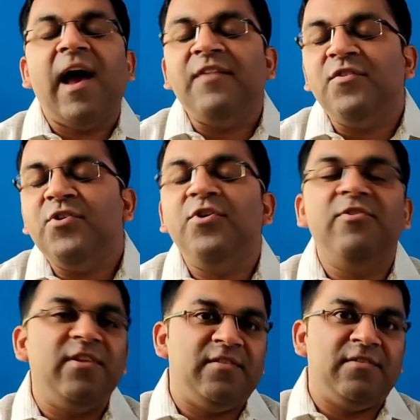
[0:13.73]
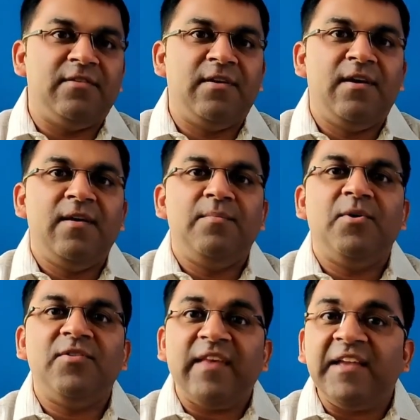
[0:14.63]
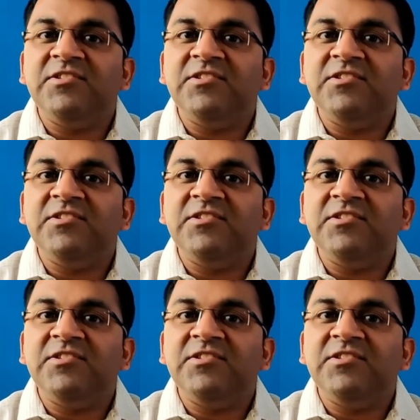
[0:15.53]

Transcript: And for good reason, because